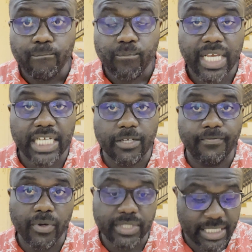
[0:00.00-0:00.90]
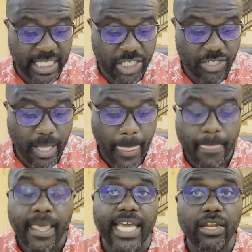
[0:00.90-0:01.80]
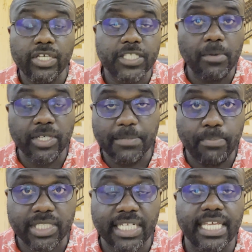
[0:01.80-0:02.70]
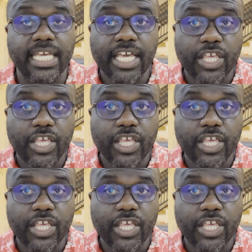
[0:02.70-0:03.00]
charge your phones, etc. And also, most importantly,